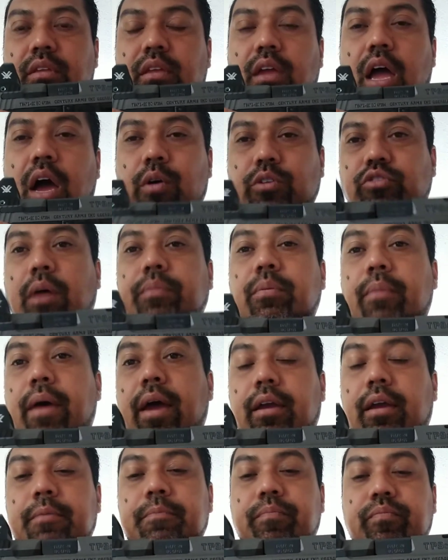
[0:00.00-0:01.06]
I would drop the mag
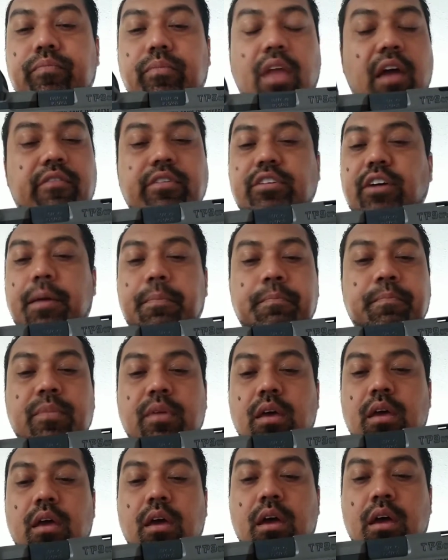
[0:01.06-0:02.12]
every time.
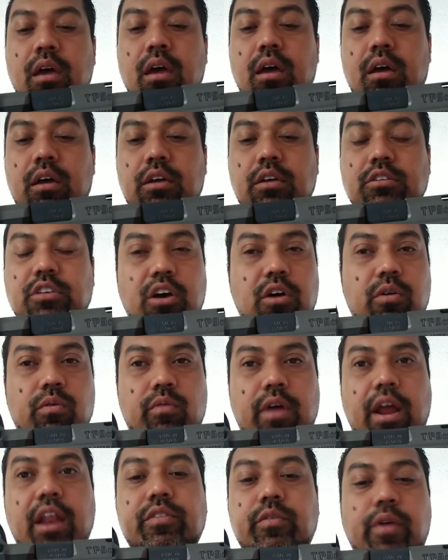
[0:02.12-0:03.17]
So
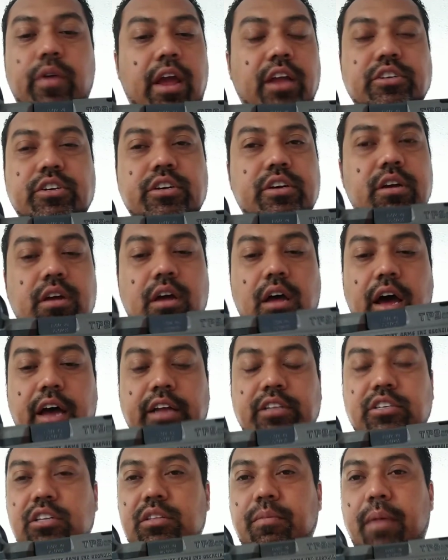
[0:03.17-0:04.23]
right at the range, I
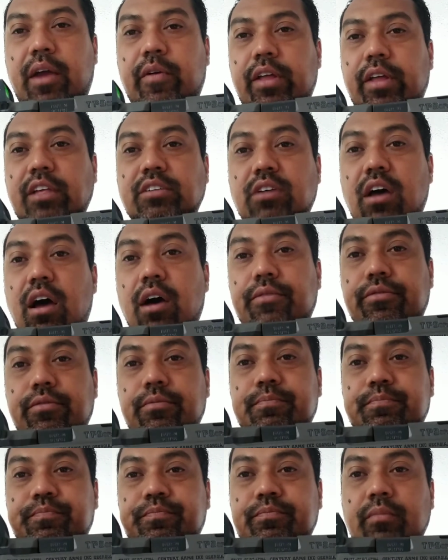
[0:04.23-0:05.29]
took the mag release off
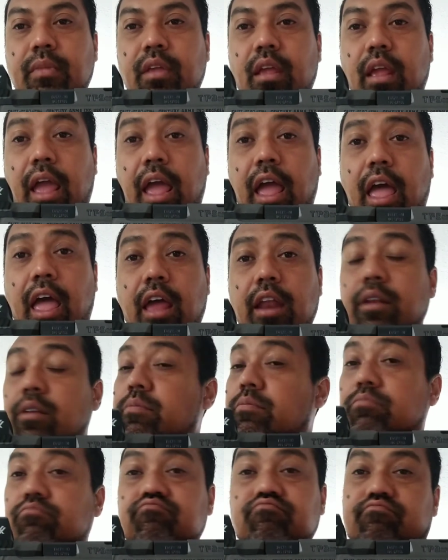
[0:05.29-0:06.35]
and
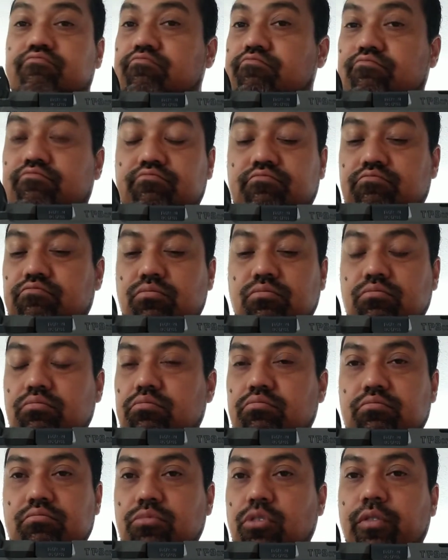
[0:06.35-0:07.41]

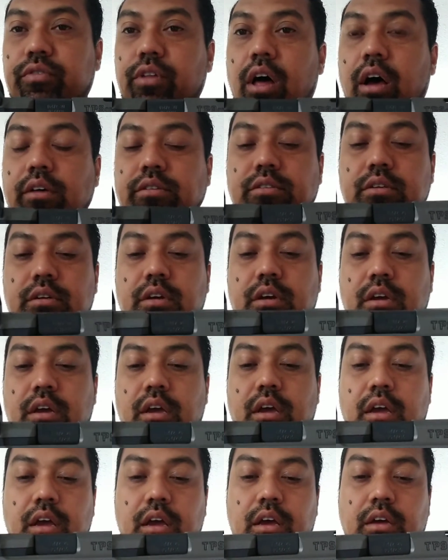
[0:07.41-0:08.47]
no flaws.
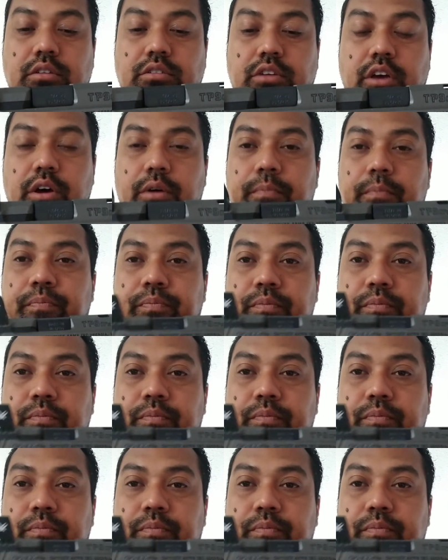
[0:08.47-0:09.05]
So